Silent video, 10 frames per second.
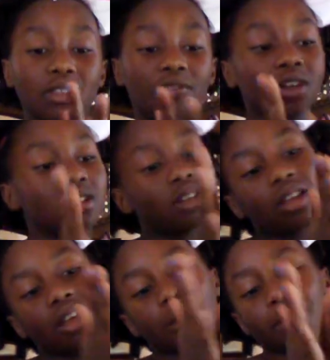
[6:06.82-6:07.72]
really fun,
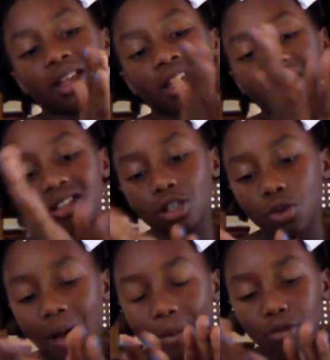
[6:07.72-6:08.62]
but I gotta say
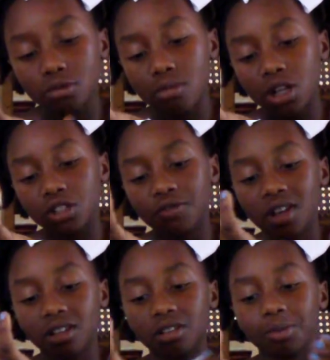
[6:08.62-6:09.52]
the white one is much
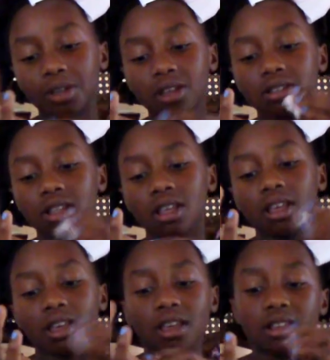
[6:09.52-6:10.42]
funner because
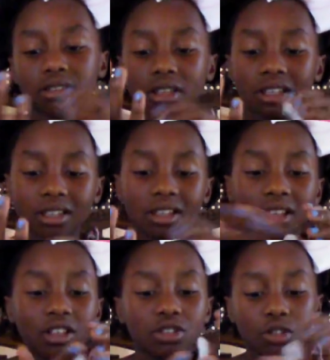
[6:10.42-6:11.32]
it's like
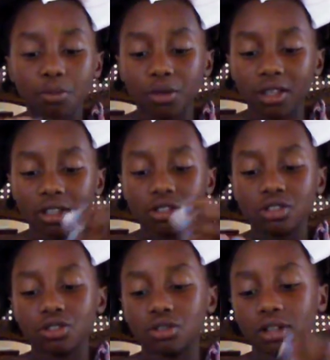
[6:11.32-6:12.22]
super like
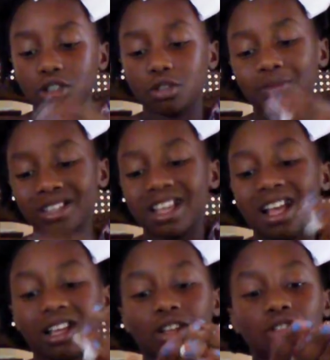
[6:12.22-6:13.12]
stretchy, but it's
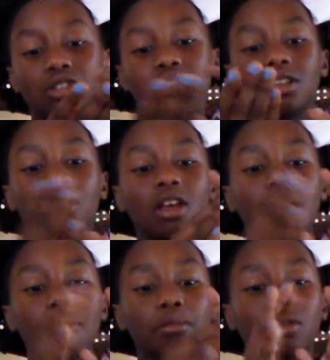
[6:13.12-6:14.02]
actually
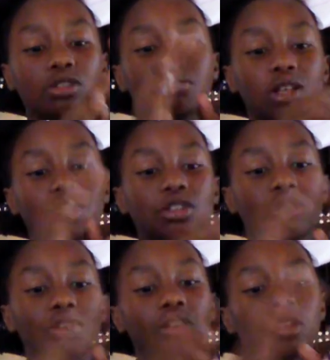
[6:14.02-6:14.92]
much
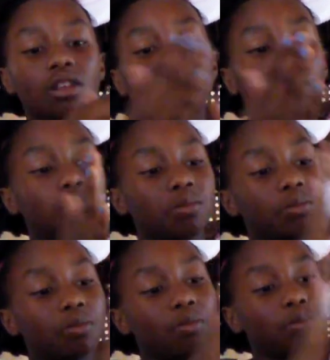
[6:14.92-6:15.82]
messier.
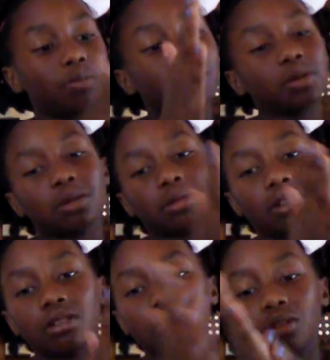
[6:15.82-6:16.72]
But I
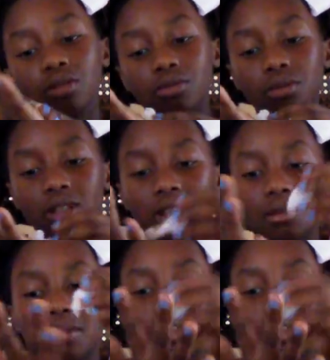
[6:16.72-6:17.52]
mean, you don't really get